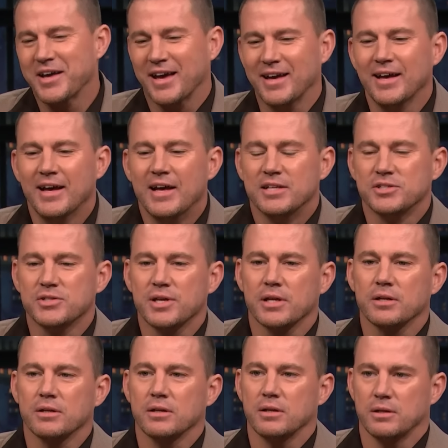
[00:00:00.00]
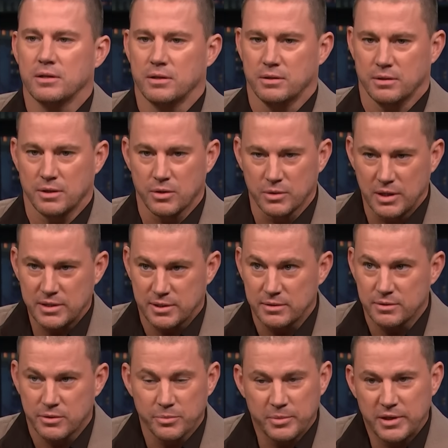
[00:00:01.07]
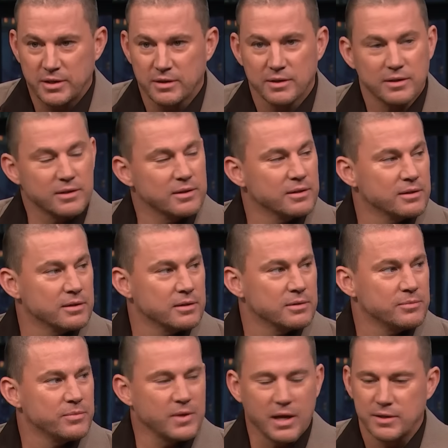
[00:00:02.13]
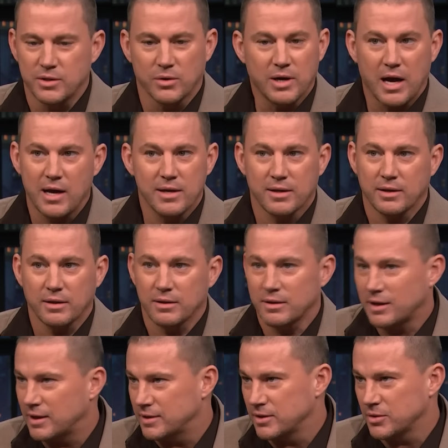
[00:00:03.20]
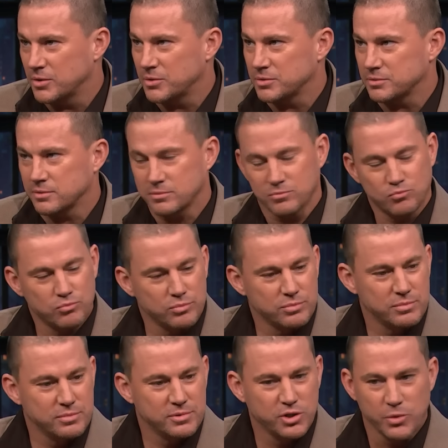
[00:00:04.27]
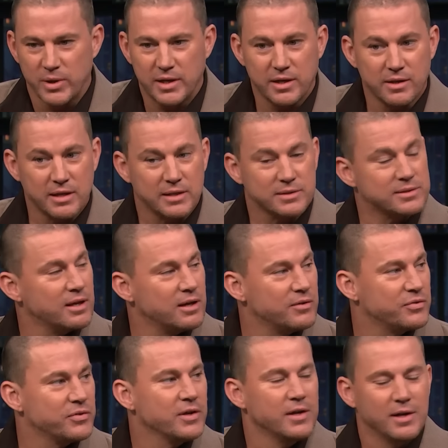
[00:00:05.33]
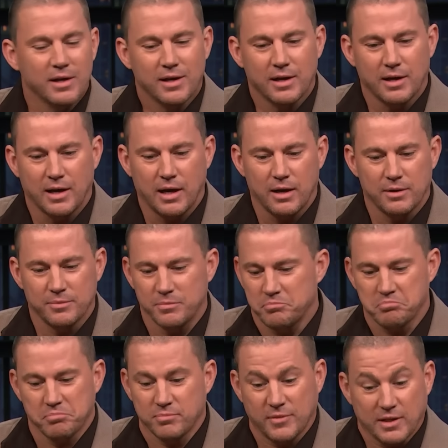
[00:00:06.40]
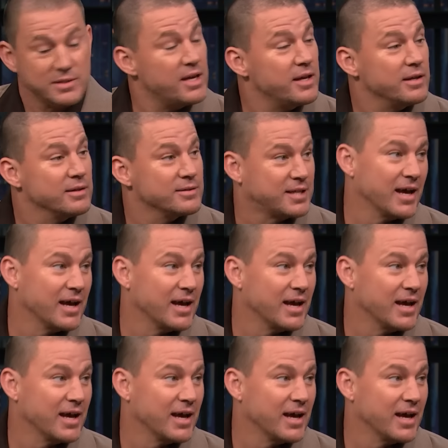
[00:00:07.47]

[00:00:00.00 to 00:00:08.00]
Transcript: "Okay." She's like, "No, listen to me. I don't hike. I don't do any of that stuff." that's it.